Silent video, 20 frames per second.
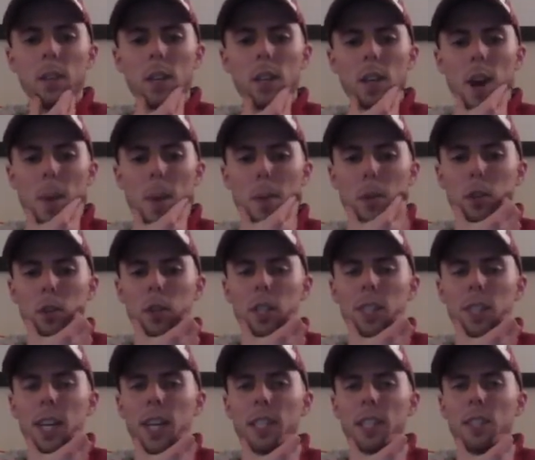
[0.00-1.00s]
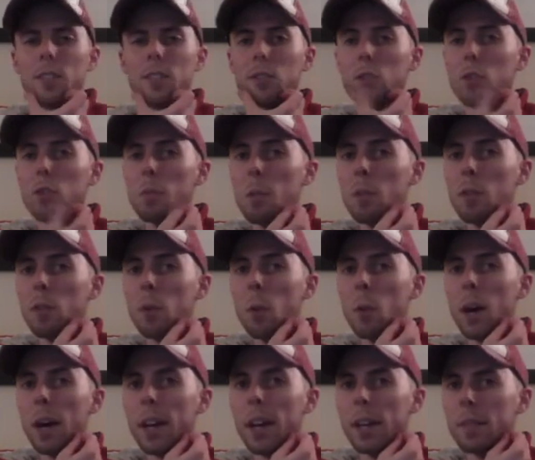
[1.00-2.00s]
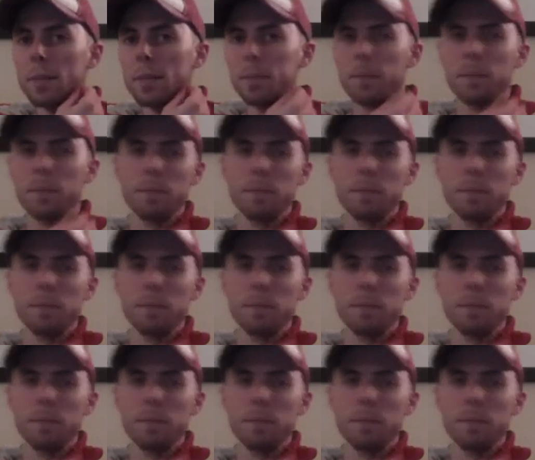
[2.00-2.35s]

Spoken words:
Opportunity attacks, if you move away,